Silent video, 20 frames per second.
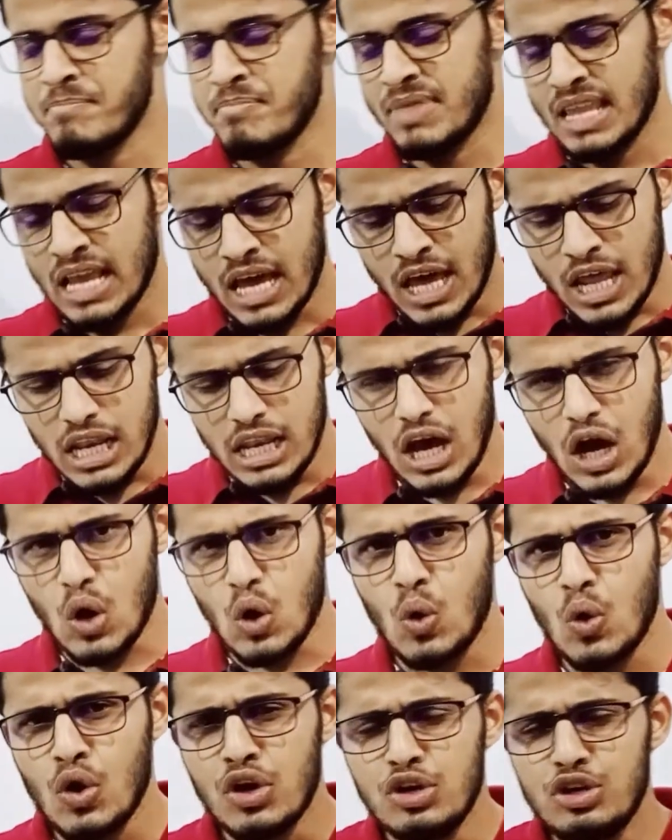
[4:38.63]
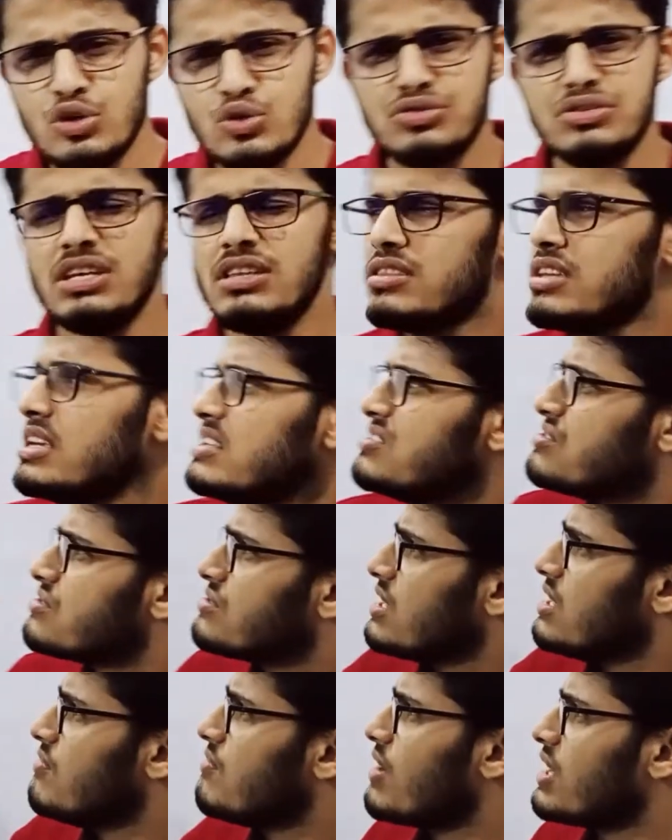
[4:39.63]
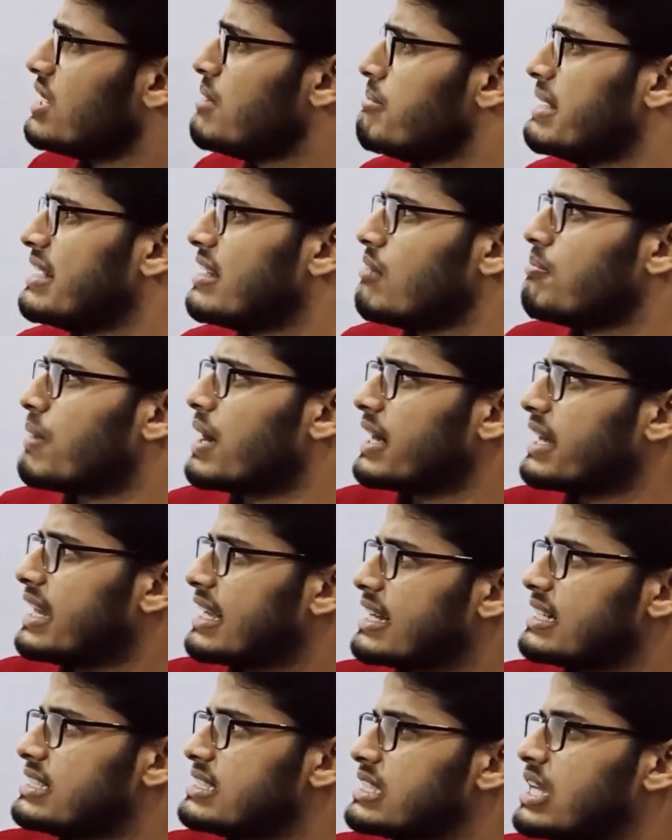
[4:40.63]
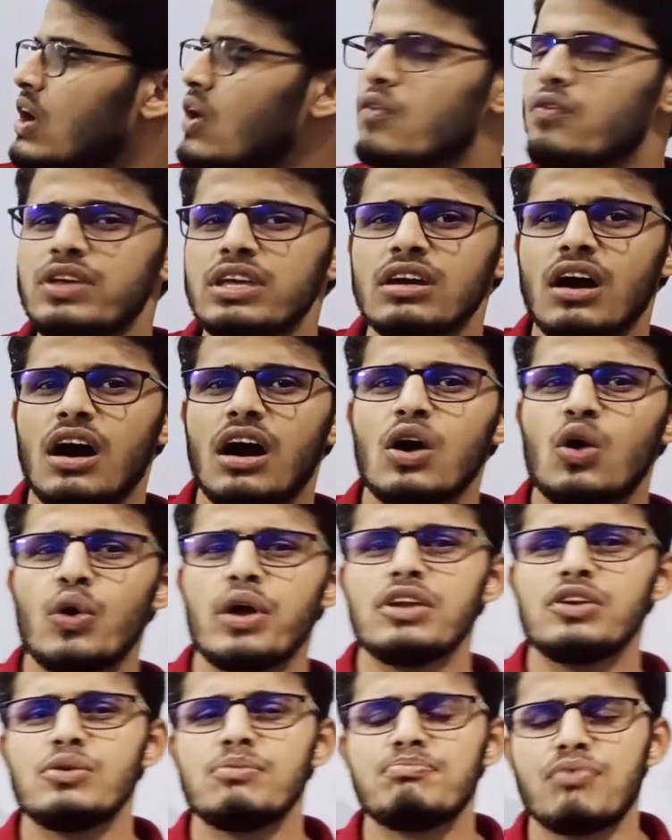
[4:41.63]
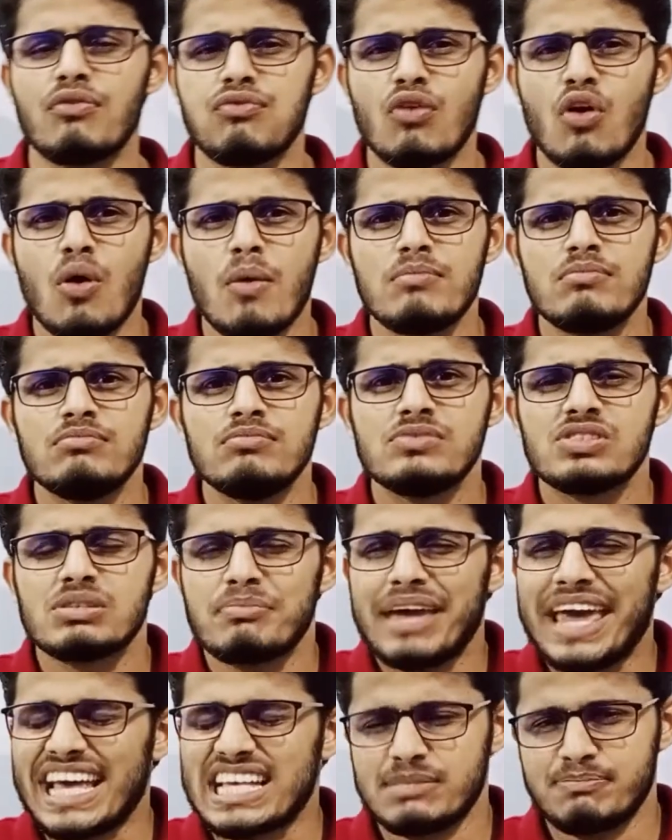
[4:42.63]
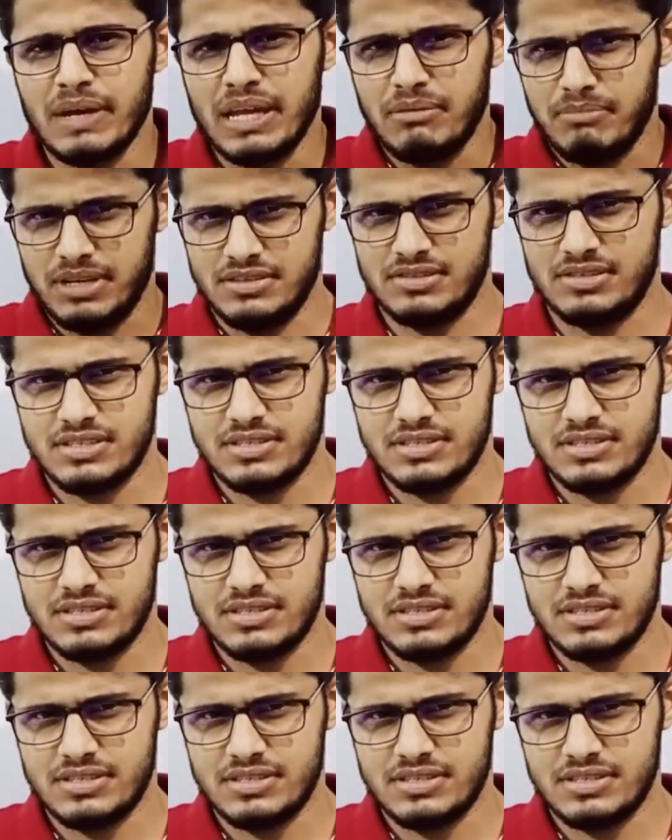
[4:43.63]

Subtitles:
Now, using these three fundamental particles, we are going to perform some experiments.